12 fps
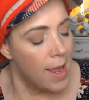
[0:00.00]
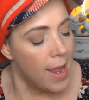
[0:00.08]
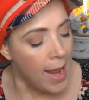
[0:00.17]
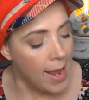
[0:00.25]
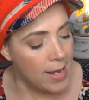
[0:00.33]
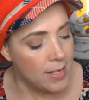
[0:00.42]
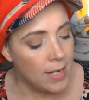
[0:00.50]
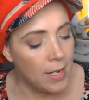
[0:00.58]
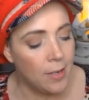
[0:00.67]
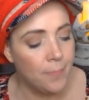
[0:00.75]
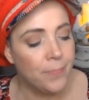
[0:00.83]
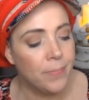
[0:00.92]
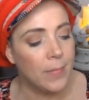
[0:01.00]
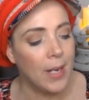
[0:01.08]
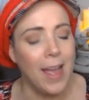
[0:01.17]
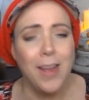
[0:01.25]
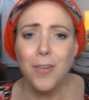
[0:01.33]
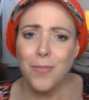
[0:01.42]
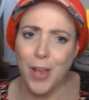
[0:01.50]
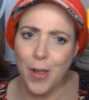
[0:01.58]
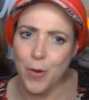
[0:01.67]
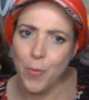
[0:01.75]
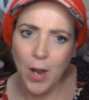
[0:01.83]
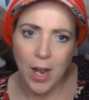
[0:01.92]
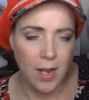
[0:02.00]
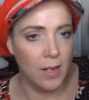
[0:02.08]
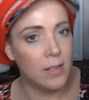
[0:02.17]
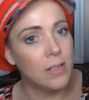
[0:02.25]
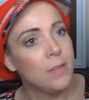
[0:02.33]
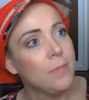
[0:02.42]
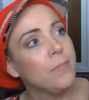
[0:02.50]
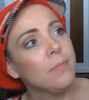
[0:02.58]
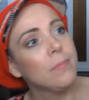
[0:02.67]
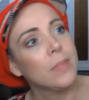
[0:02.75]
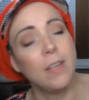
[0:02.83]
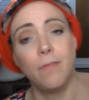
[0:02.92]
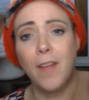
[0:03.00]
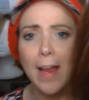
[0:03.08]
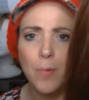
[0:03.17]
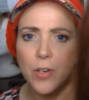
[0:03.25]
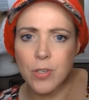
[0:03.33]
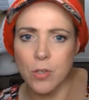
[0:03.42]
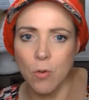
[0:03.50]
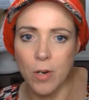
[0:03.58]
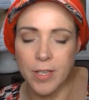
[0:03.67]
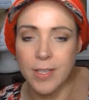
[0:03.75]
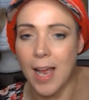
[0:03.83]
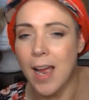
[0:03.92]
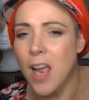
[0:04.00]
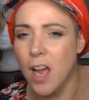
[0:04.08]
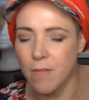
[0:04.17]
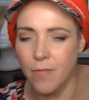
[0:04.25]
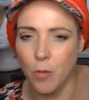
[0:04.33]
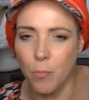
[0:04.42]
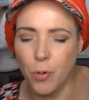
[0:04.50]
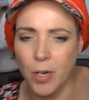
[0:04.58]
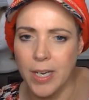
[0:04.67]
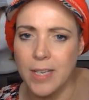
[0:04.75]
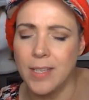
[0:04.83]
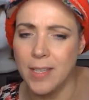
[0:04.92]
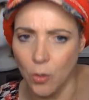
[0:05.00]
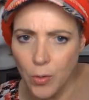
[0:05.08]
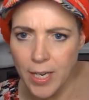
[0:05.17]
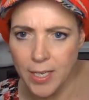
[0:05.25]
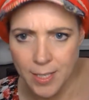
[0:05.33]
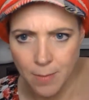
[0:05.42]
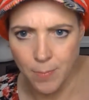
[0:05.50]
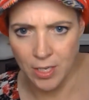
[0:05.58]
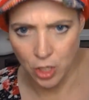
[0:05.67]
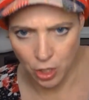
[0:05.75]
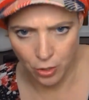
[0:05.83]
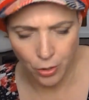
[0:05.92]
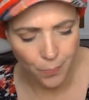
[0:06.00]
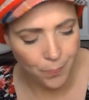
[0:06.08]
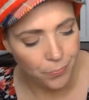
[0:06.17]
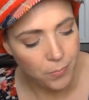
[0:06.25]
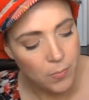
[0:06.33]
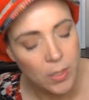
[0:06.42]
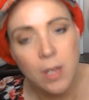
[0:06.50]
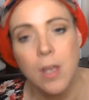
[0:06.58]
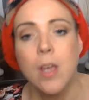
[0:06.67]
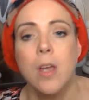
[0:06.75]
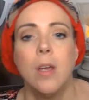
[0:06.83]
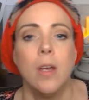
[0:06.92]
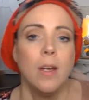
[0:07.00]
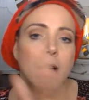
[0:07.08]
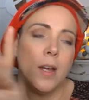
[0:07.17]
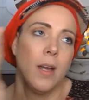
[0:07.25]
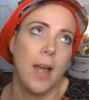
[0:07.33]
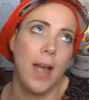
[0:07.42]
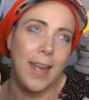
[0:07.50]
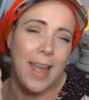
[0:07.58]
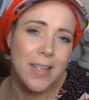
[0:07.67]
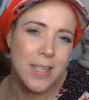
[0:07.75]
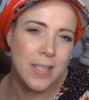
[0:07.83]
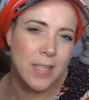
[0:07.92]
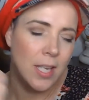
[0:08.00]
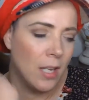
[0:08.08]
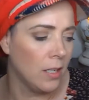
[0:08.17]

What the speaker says: And I don't know, the fibers on Zion feel pretty silky to me too. I guess